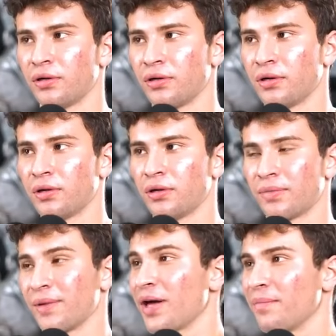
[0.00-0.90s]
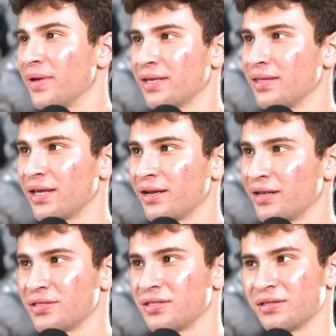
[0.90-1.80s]
Yeah. But I'm not big in the
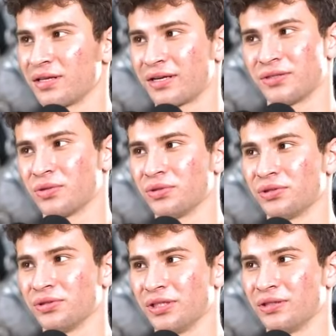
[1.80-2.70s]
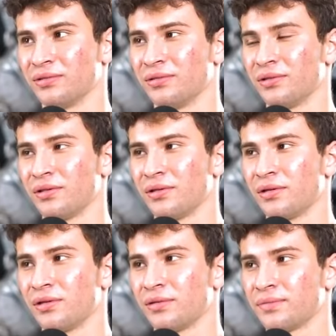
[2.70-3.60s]
NA scene, like I told you. You know. Yeah.
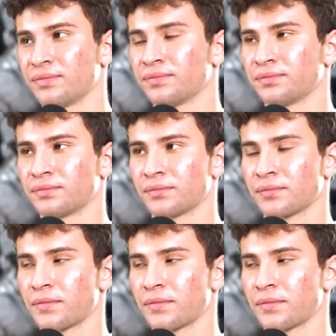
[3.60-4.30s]
I I used